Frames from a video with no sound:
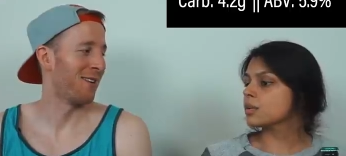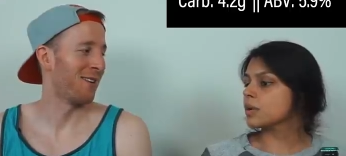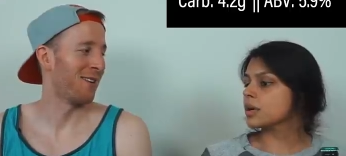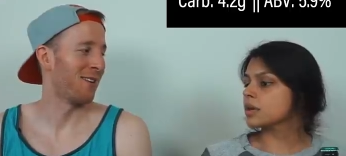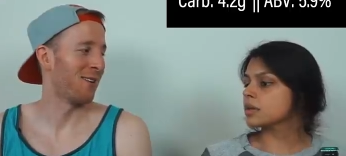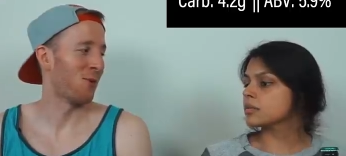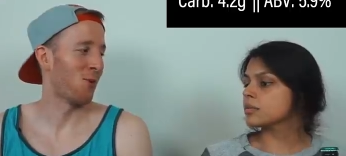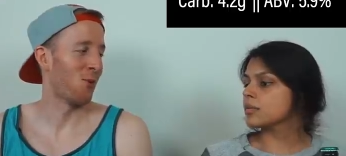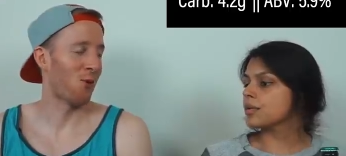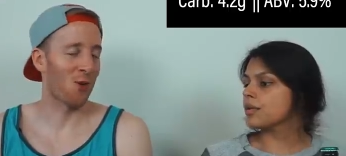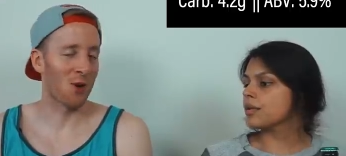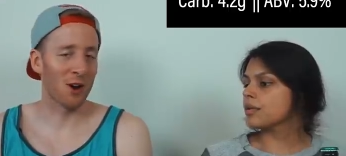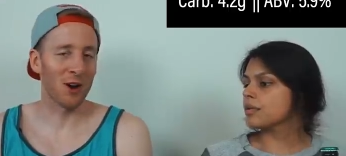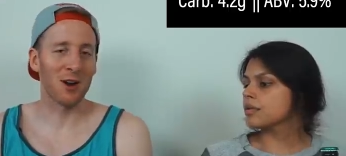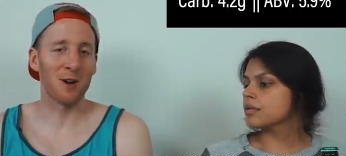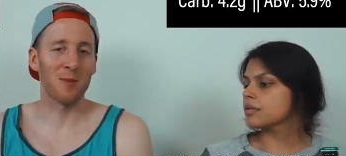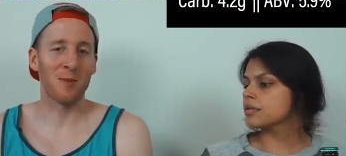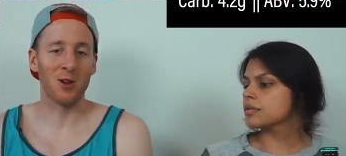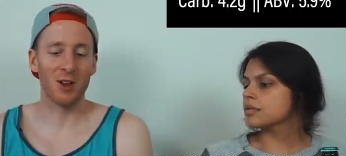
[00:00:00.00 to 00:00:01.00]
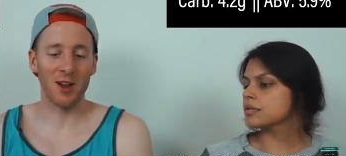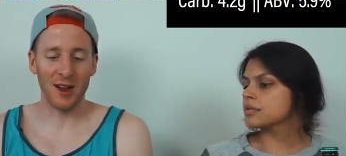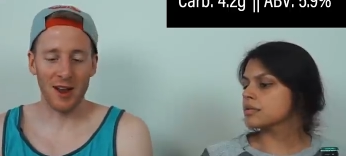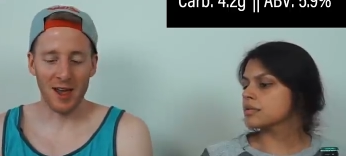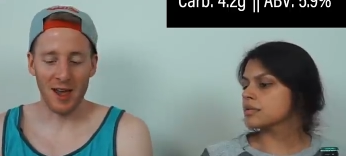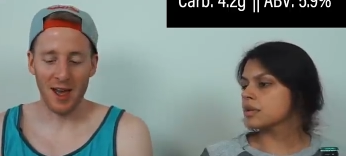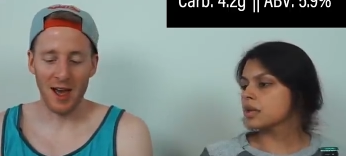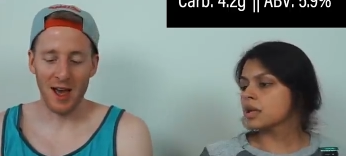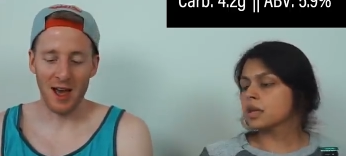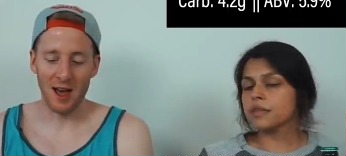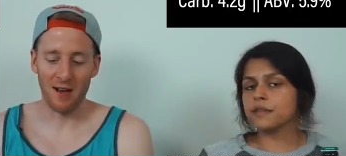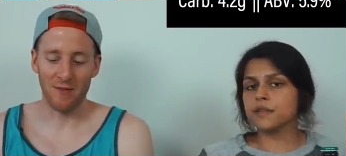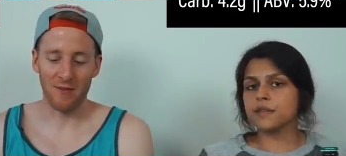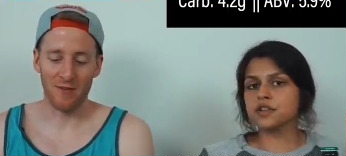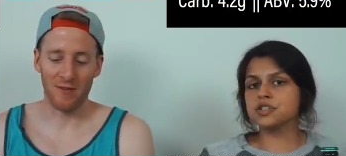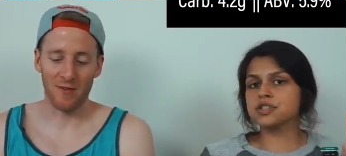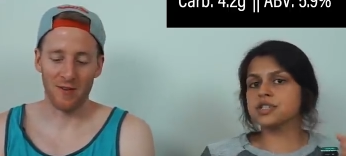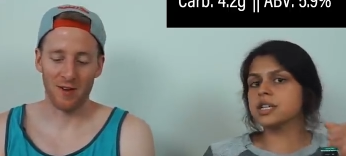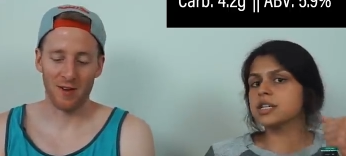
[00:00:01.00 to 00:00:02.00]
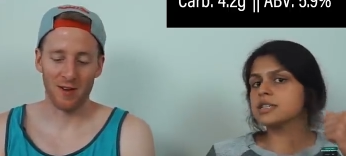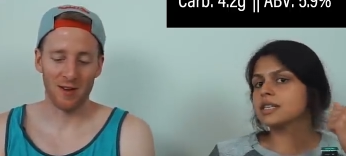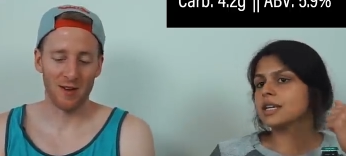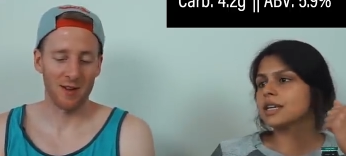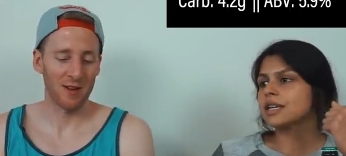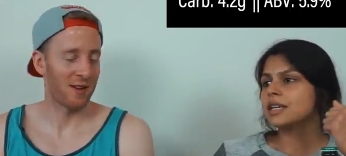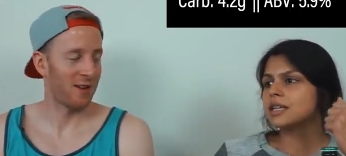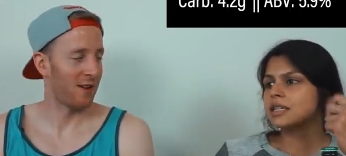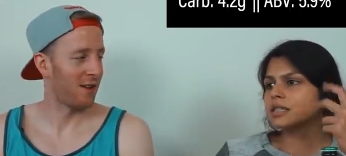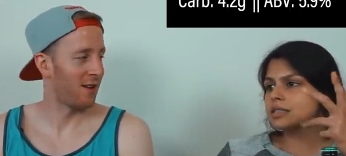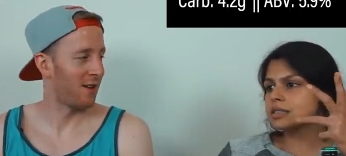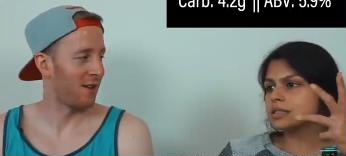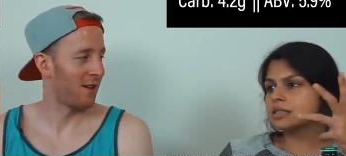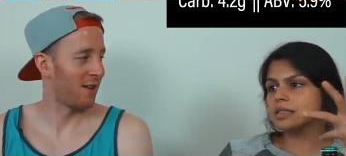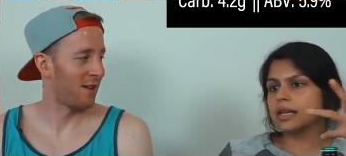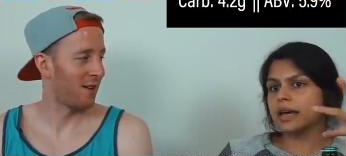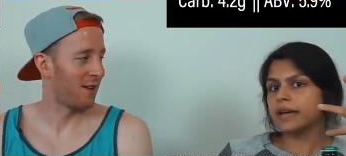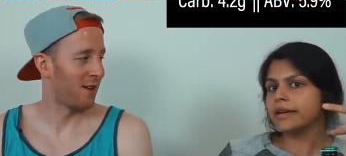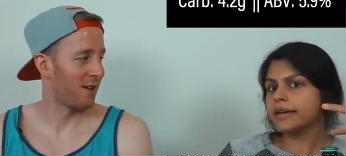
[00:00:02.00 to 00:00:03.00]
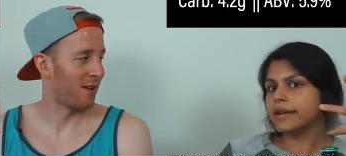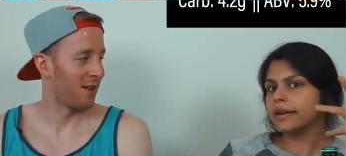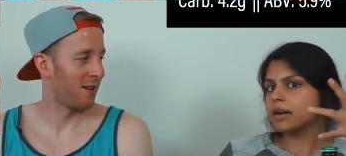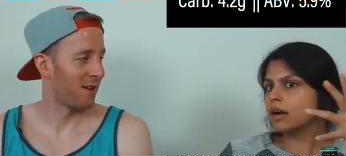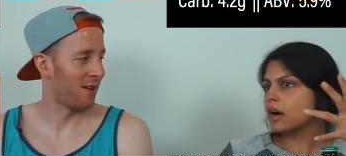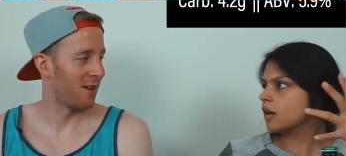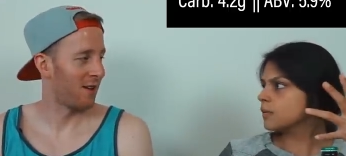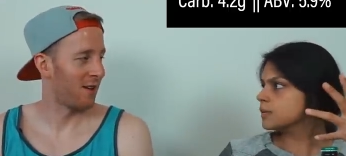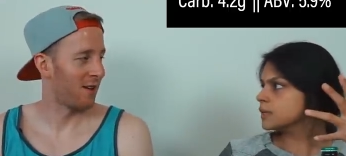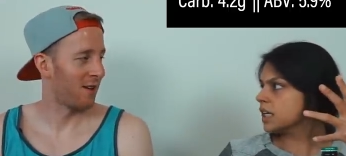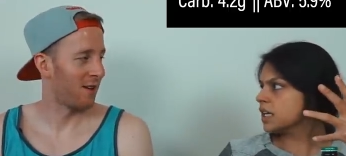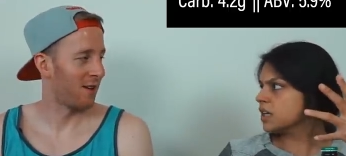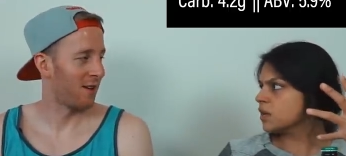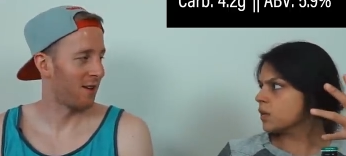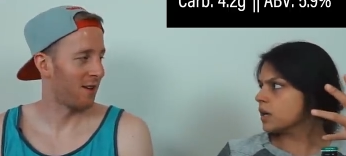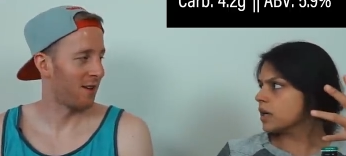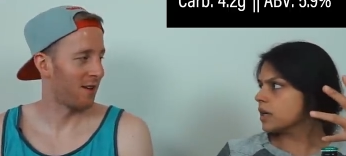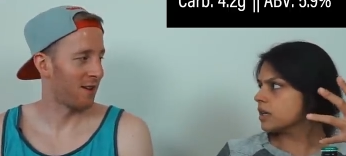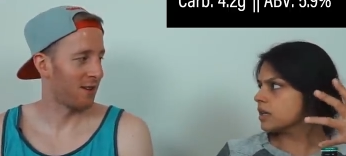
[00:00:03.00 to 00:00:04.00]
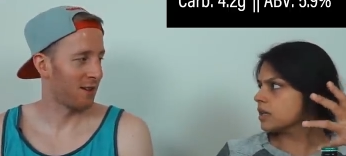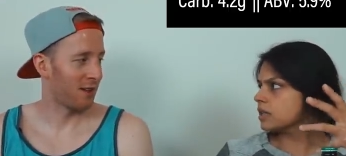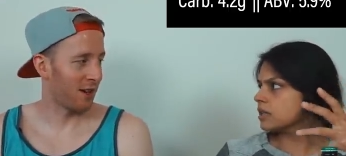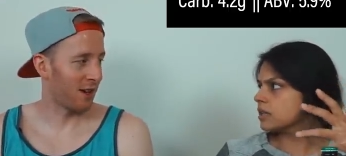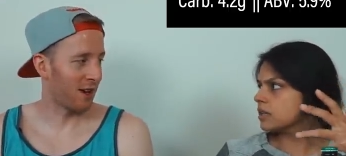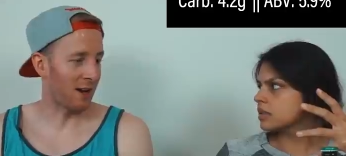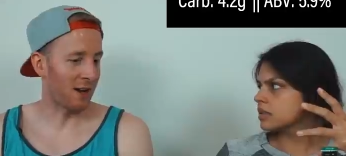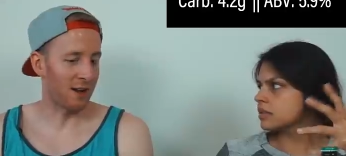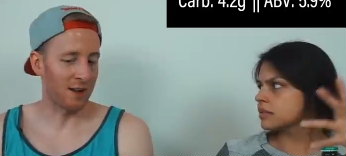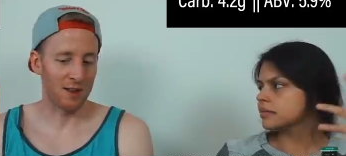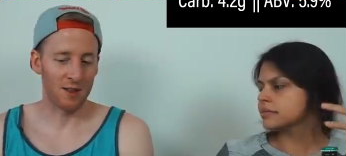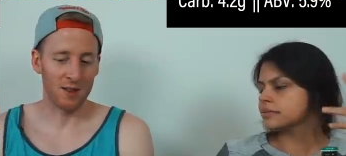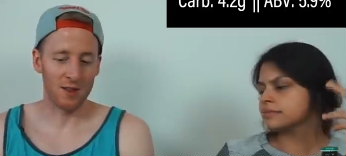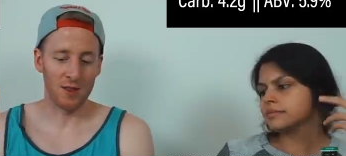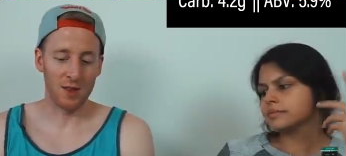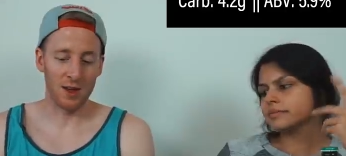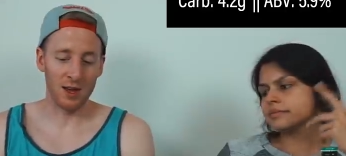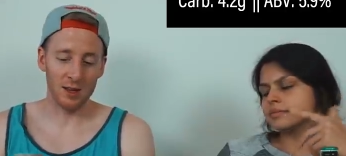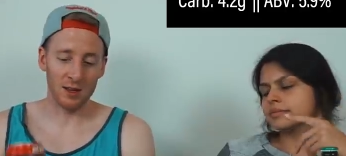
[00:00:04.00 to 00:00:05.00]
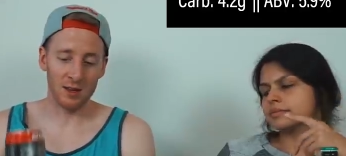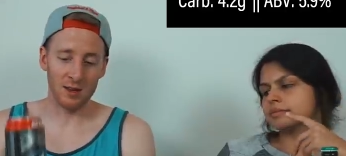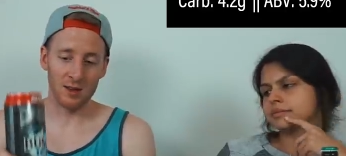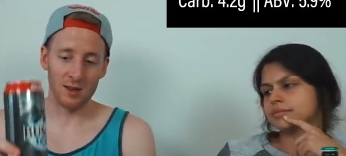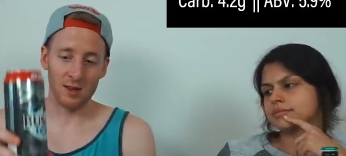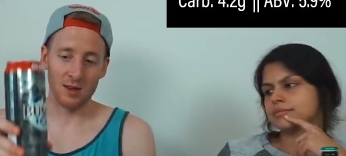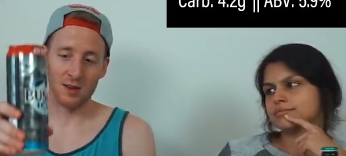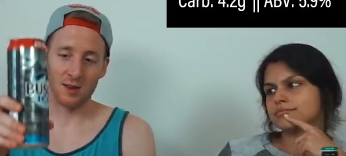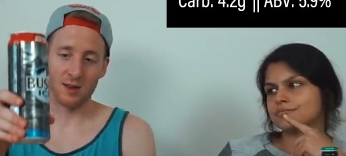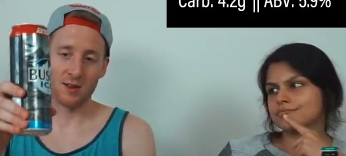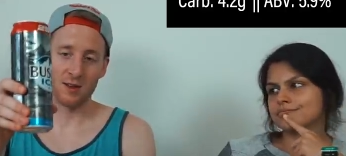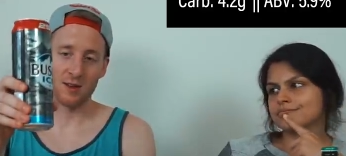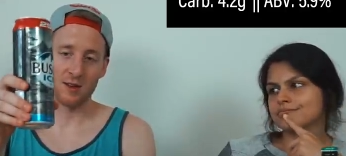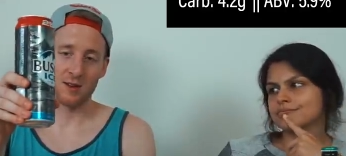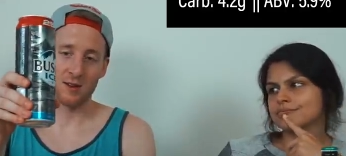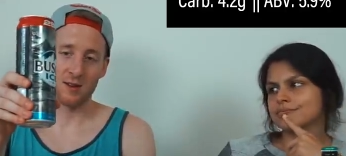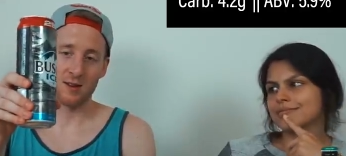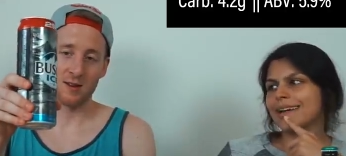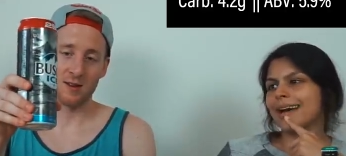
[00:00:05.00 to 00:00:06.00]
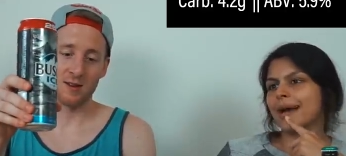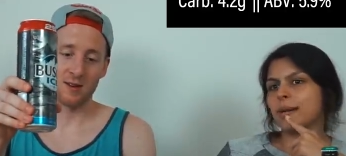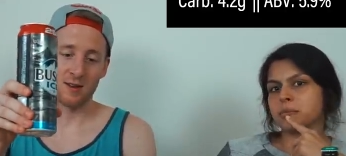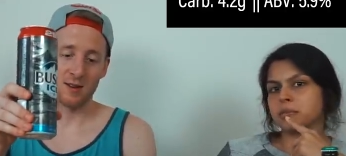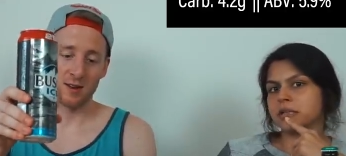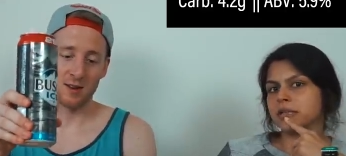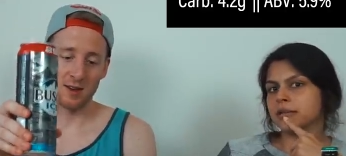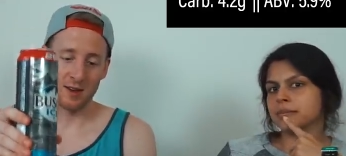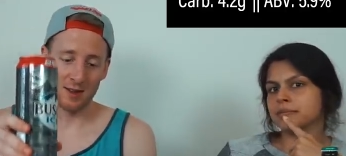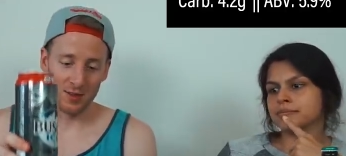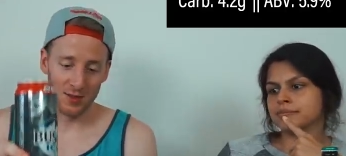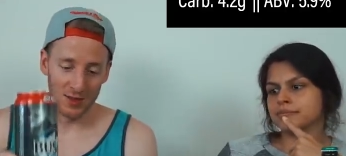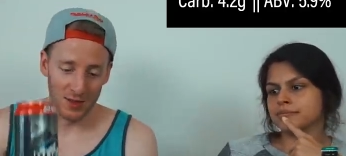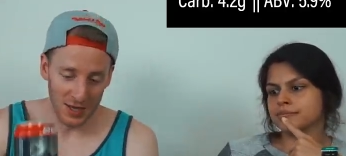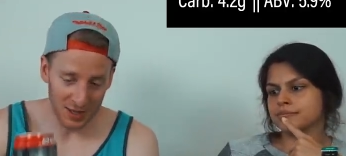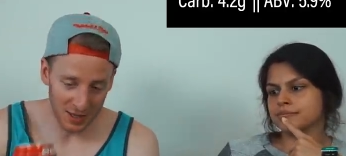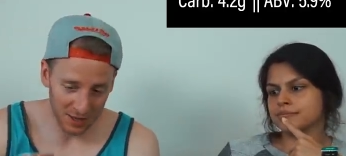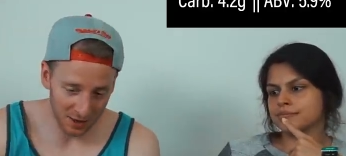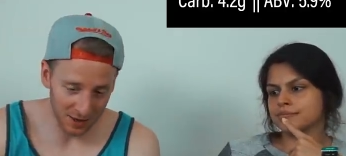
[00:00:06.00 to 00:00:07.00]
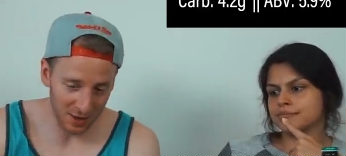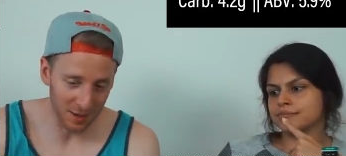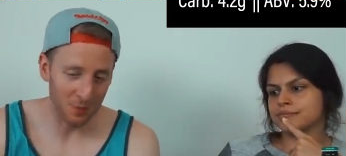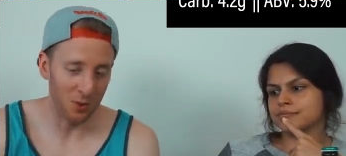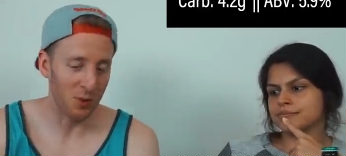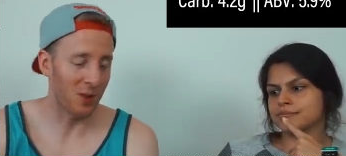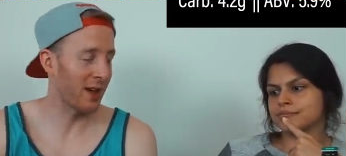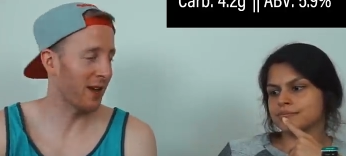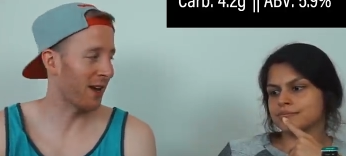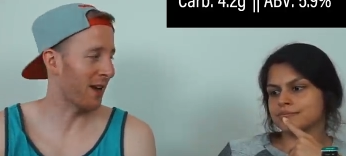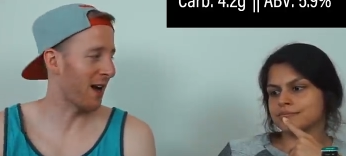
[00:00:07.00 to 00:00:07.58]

Speaker 1: workable.
Speaker 2: Workable and a half.
Speaker 1: There's days I eat ten net carbs anyway.
Speaker 2: Yeah. This?
Speaker 1: Happening.
Speaker 2: This is in play,